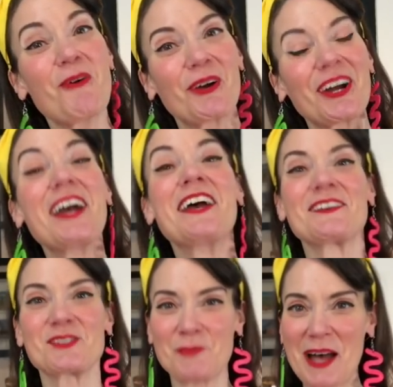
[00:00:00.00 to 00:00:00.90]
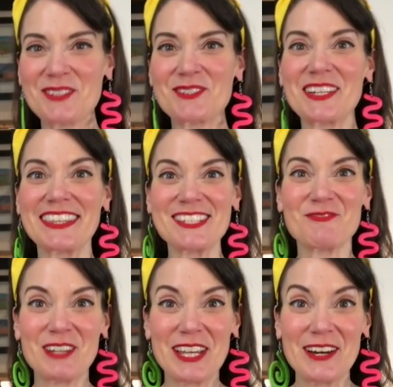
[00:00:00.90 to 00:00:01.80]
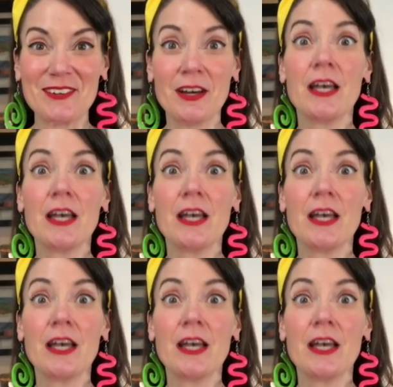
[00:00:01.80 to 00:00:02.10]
for sponsoring this video.